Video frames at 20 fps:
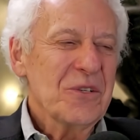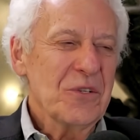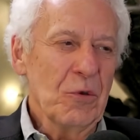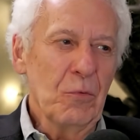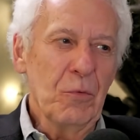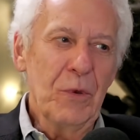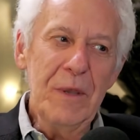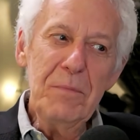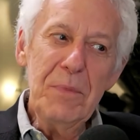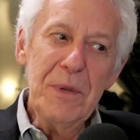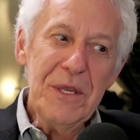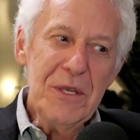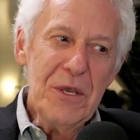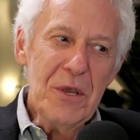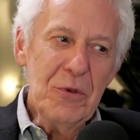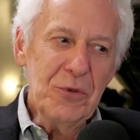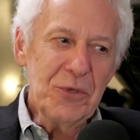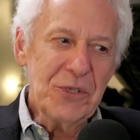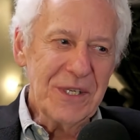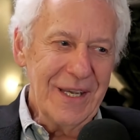So we've been
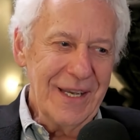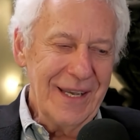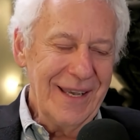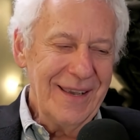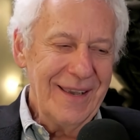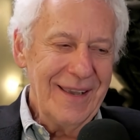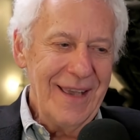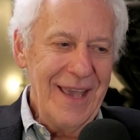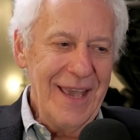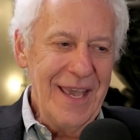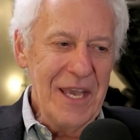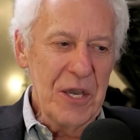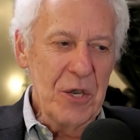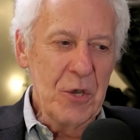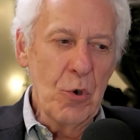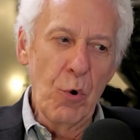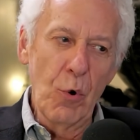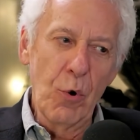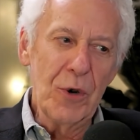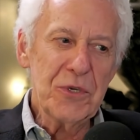using a
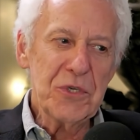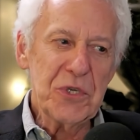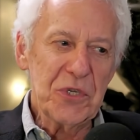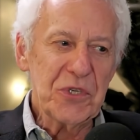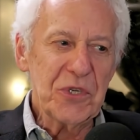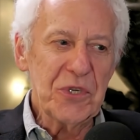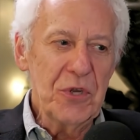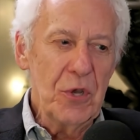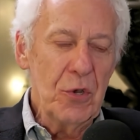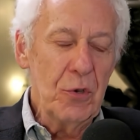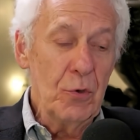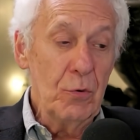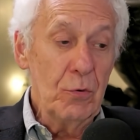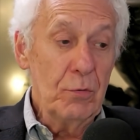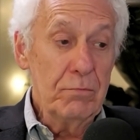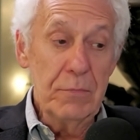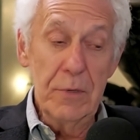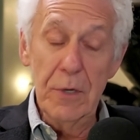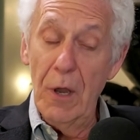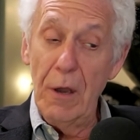gorgeous
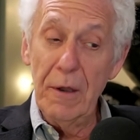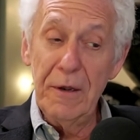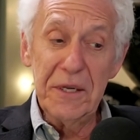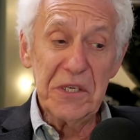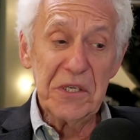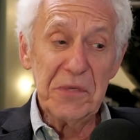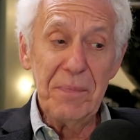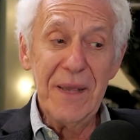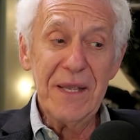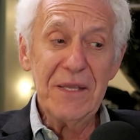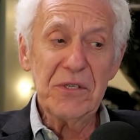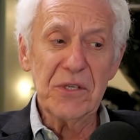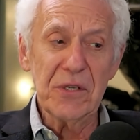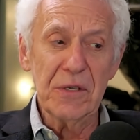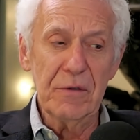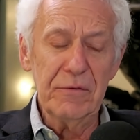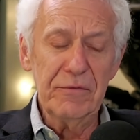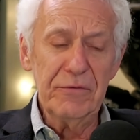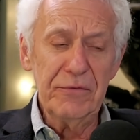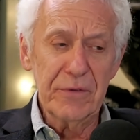new, not
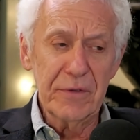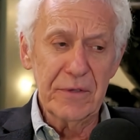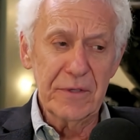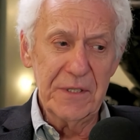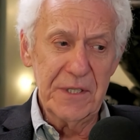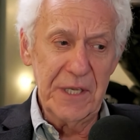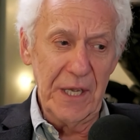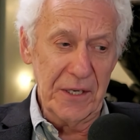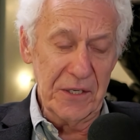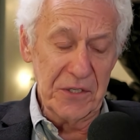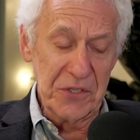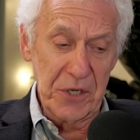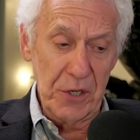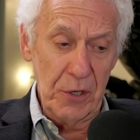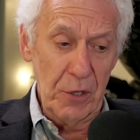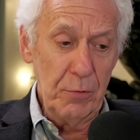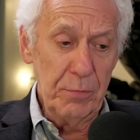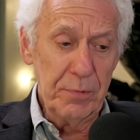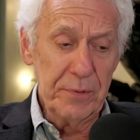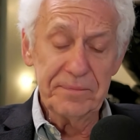expensive
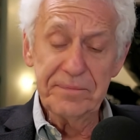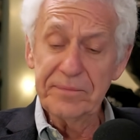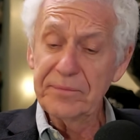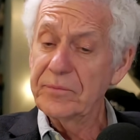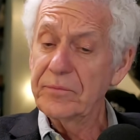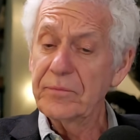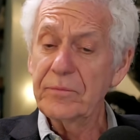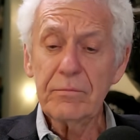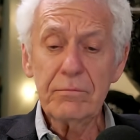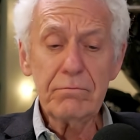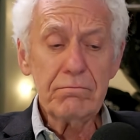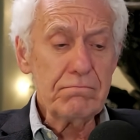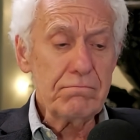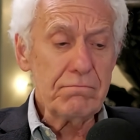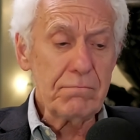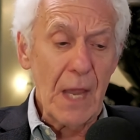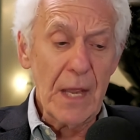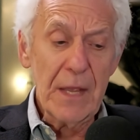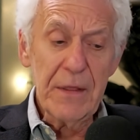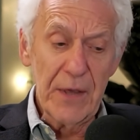telescope. Oh.
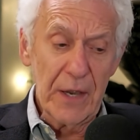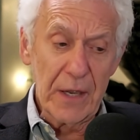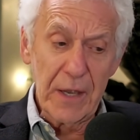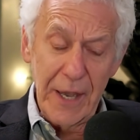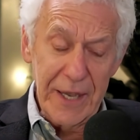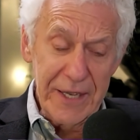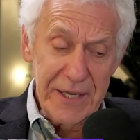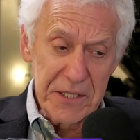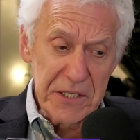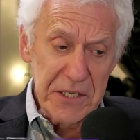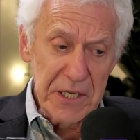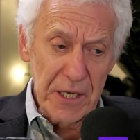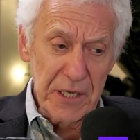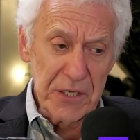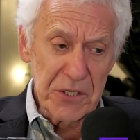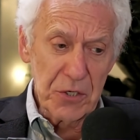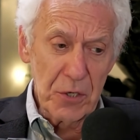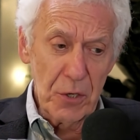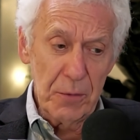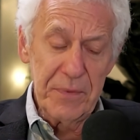The kind of
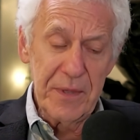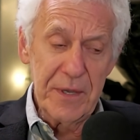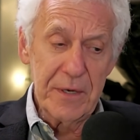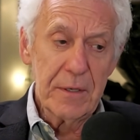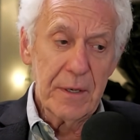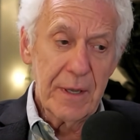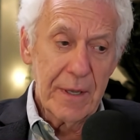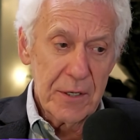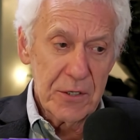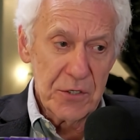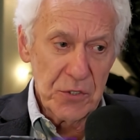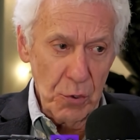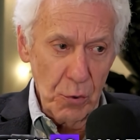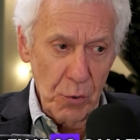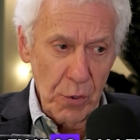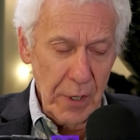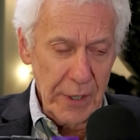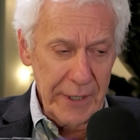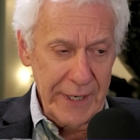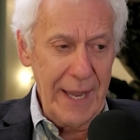telescope that
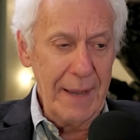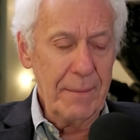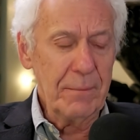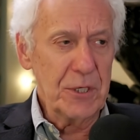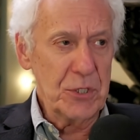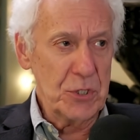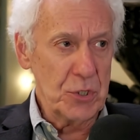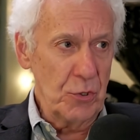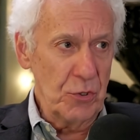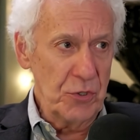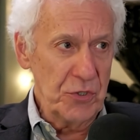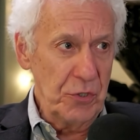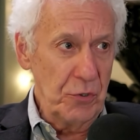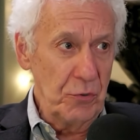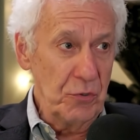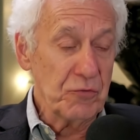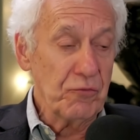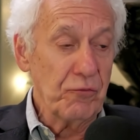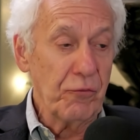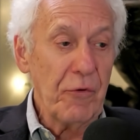so-called amateurs
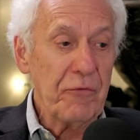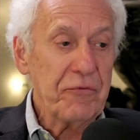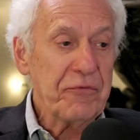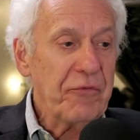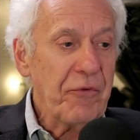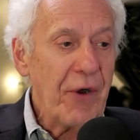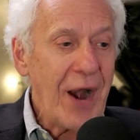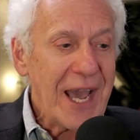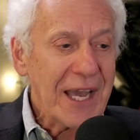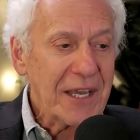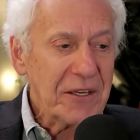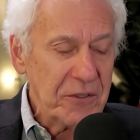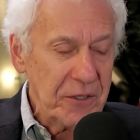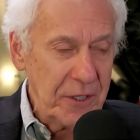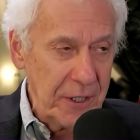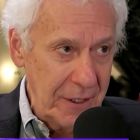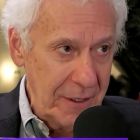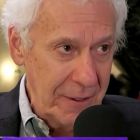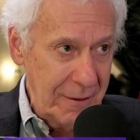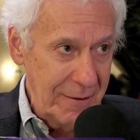use,
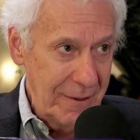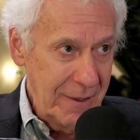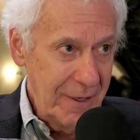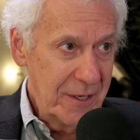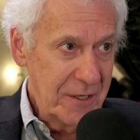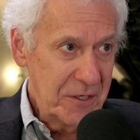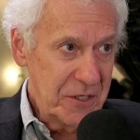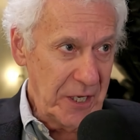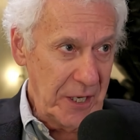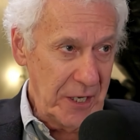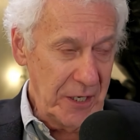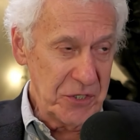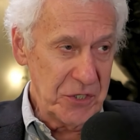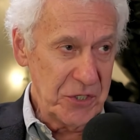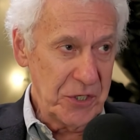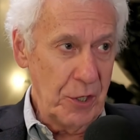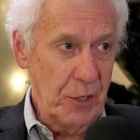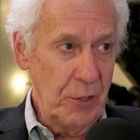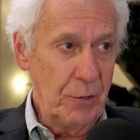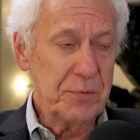refracting
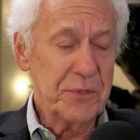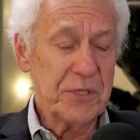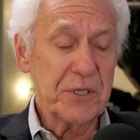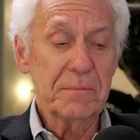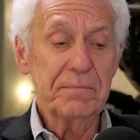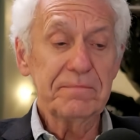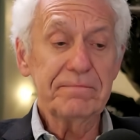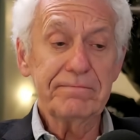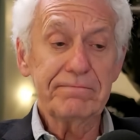telescopes.